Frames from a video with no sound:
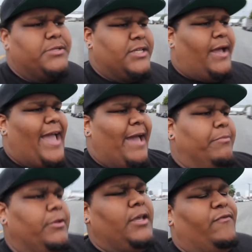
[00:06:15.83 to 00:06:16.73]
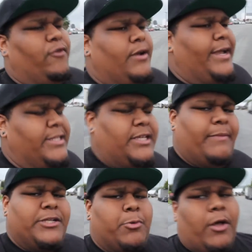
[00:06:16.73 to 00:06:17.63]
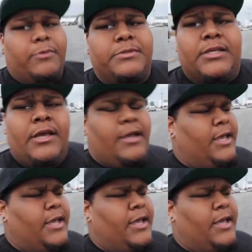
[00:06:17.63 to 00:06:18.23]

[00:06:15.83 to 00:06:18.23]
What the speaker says: because I am looking for 19x12s